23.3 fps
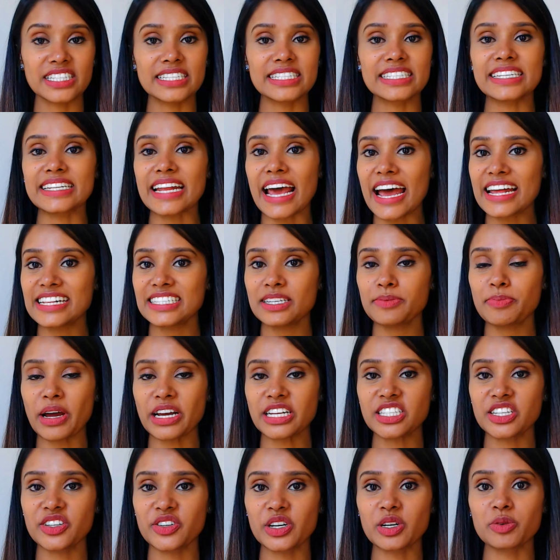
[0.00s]
and
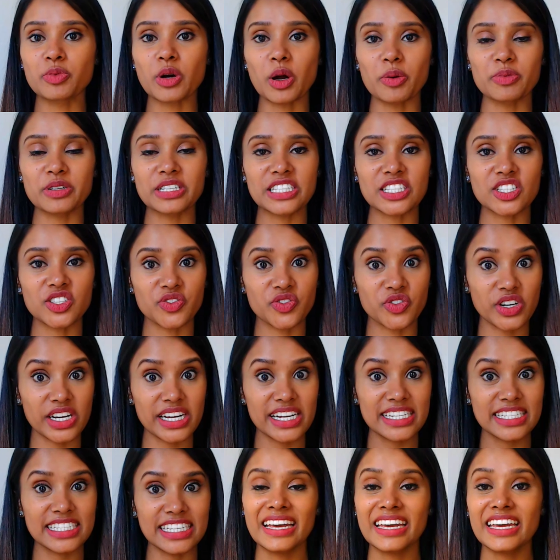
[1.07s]
antibacterial properties of
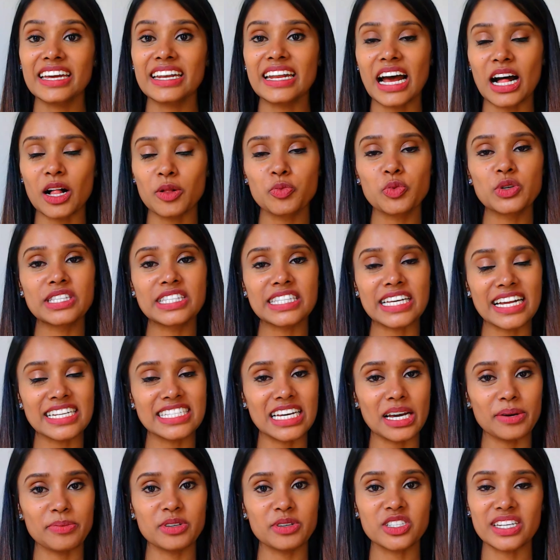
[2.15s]
green tea can help with sun
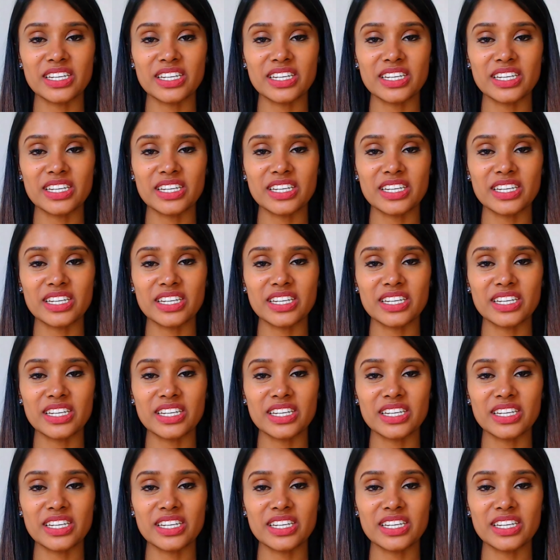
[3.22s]
damage and